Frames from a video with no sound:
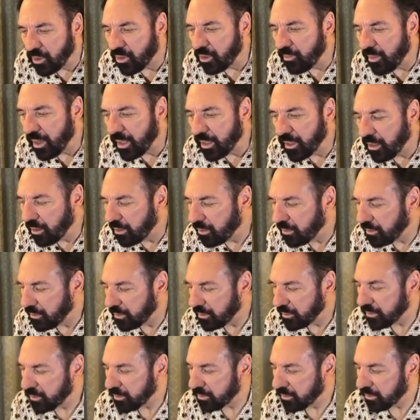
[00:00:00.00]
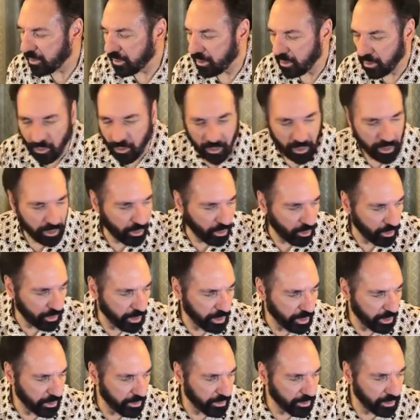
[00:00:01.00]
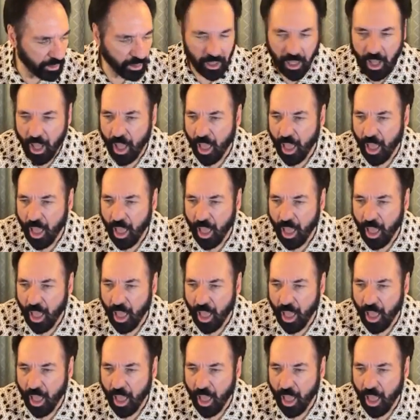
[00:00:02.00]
Oh my God. All, all here.